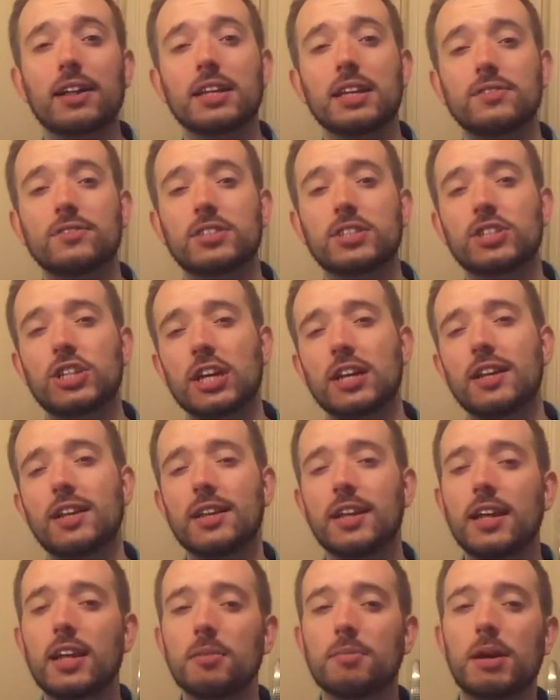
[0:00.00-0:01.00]
and leave to chill a
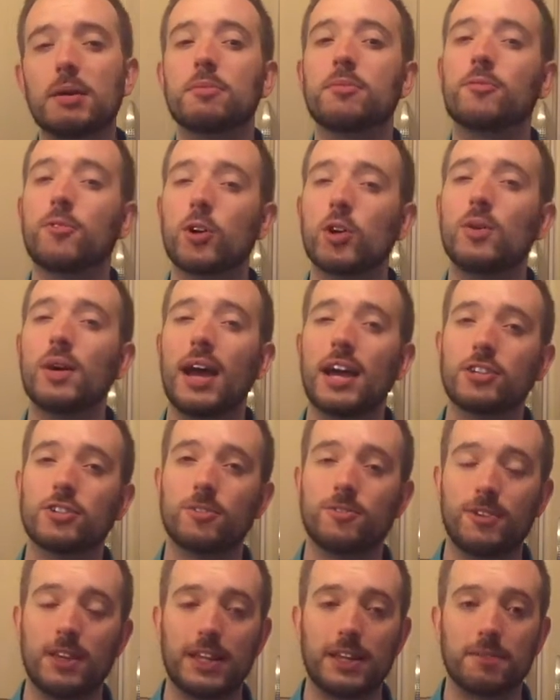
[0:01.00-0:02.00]
little bit before you add
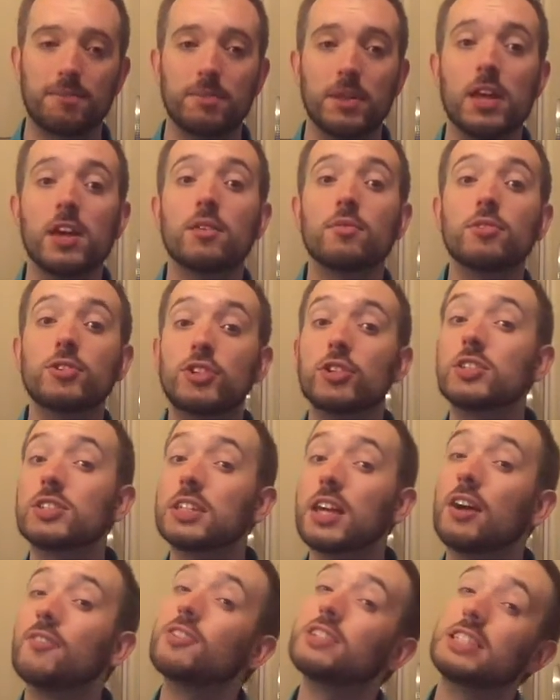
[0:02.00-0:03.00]
your filling. Reduce
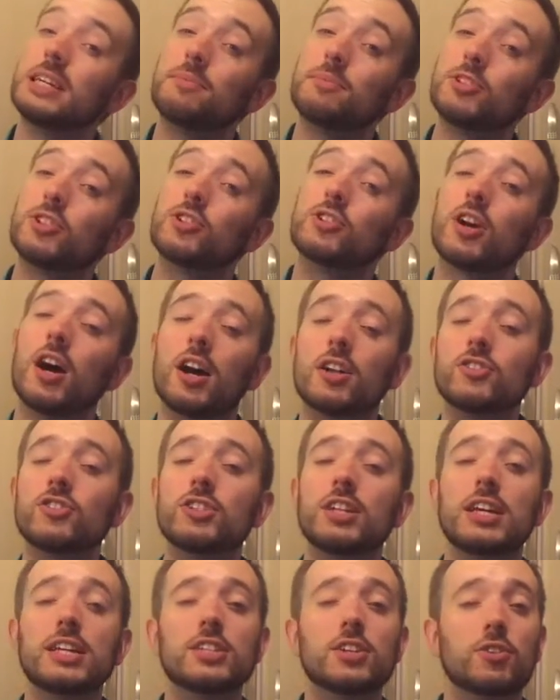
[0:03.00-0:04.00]
the oven temperature to
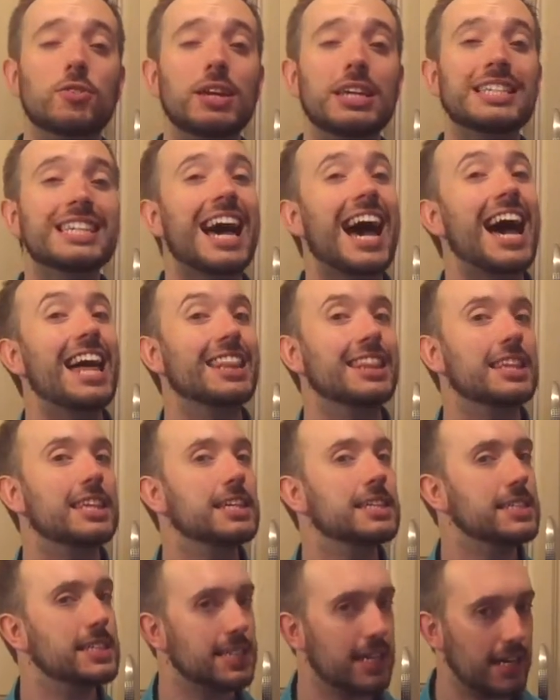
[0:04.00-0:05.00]
180 degrees at
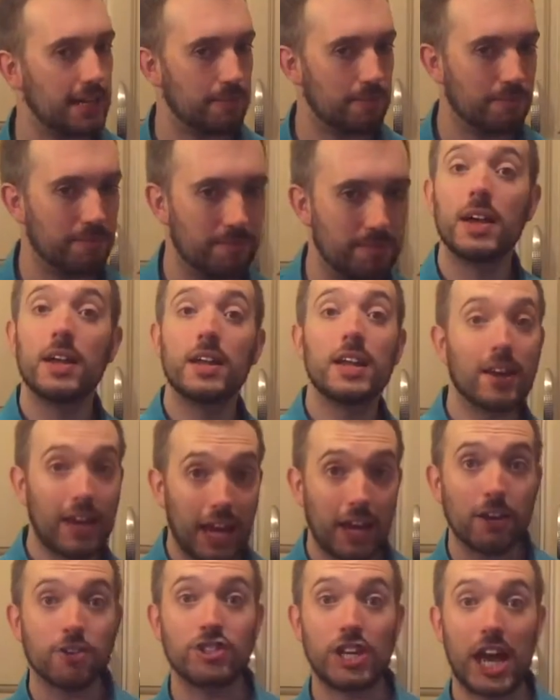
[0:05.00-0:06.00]
this time. Now
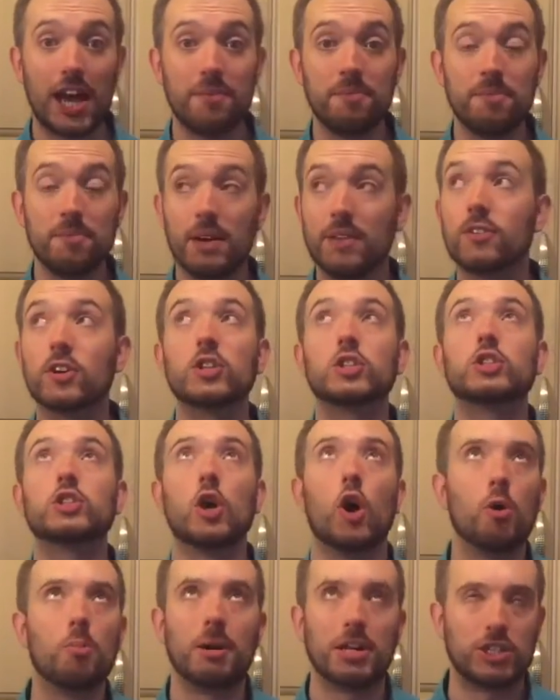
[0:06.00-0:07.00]
get your jam, because
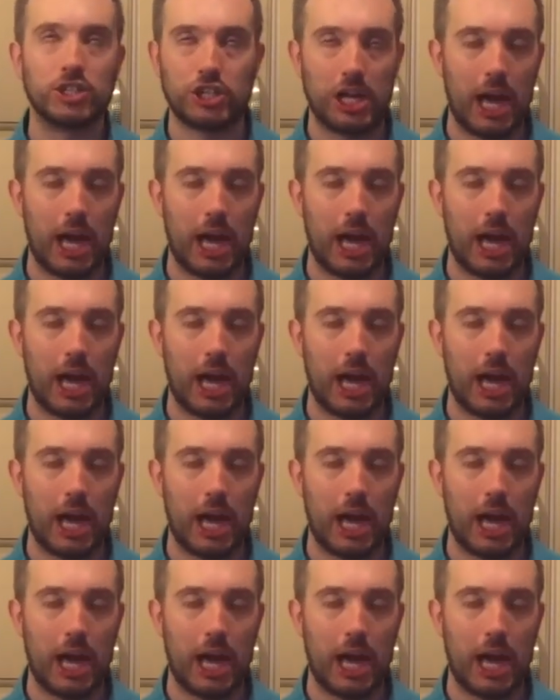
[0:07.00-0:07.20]
so much